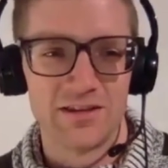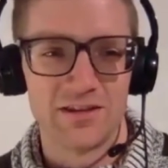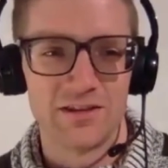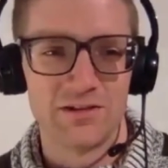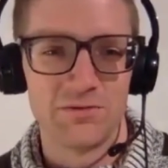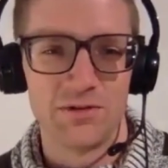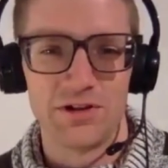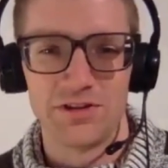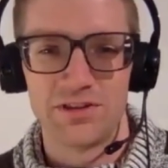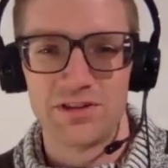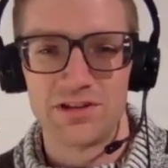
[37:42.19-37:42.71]

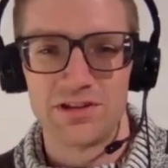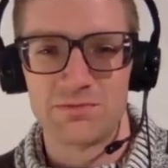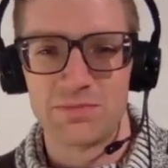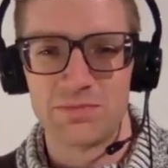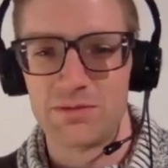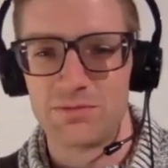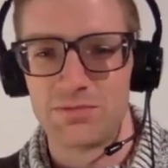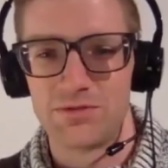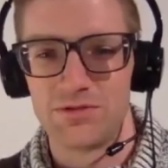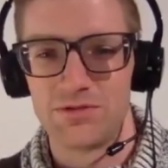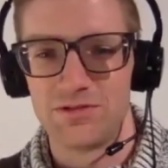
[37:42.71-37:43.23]
the wealthiest
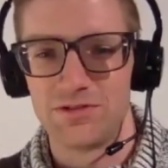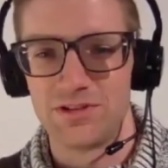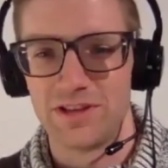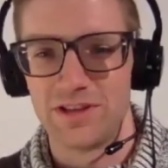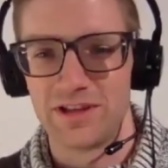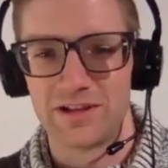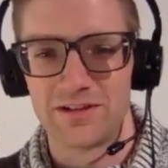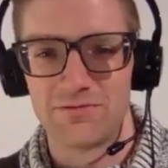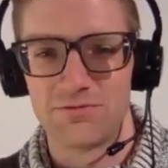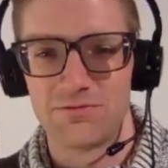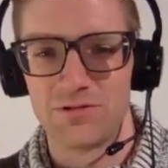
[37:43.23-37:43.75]
people
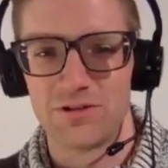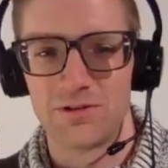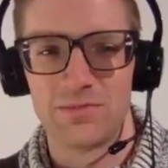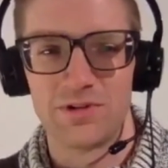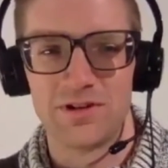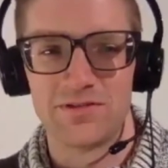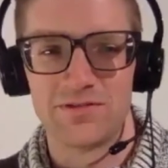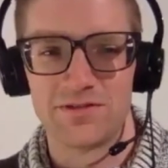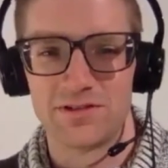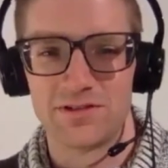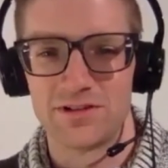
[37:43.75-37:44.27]
like Warren
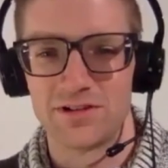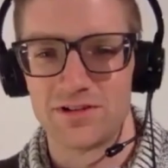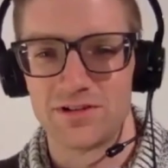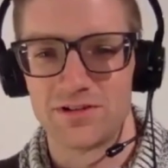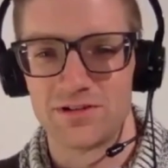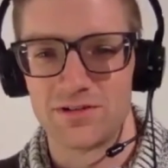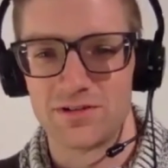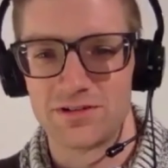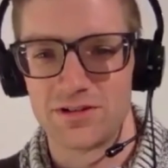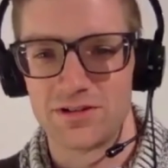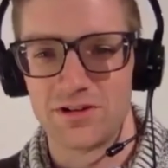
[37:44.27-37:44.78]
Buffett
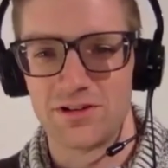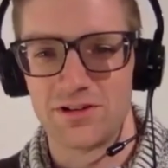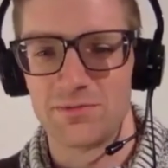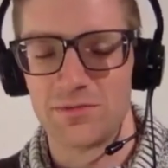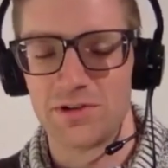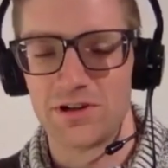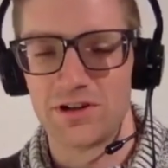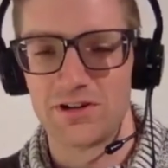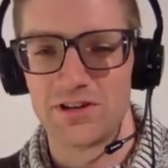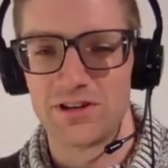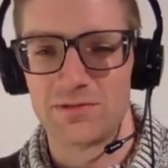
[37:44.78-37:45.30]
or Charlie
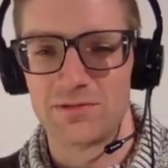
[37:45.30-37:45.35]
Munger,